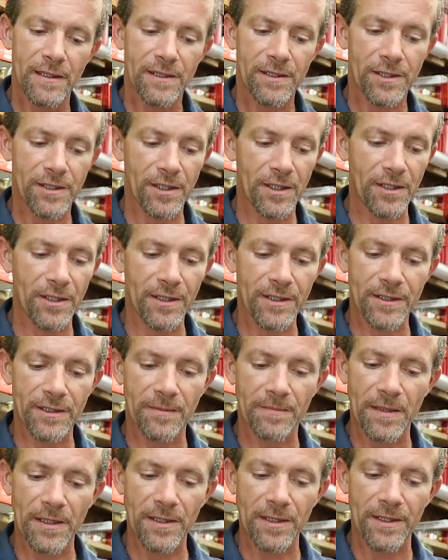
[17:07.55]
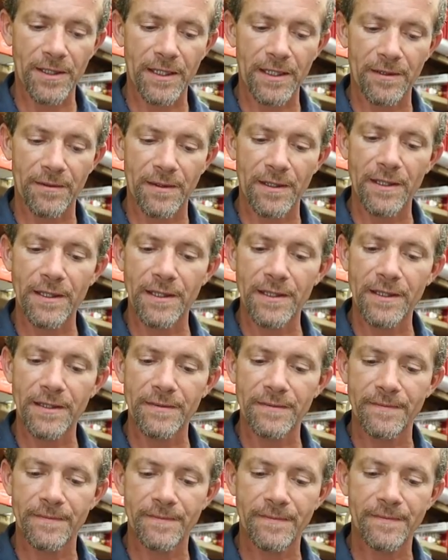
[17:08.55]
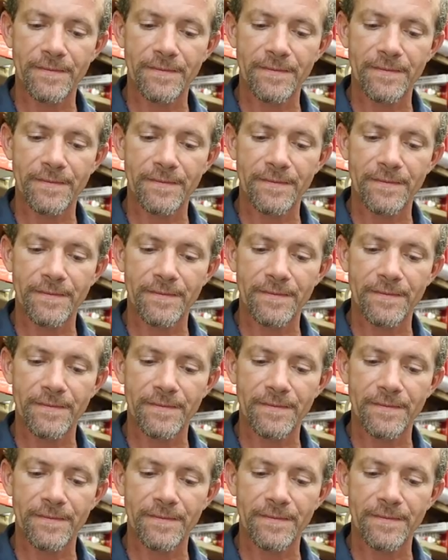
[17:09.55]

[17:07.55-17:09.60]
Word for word: snug as a bug in a rug,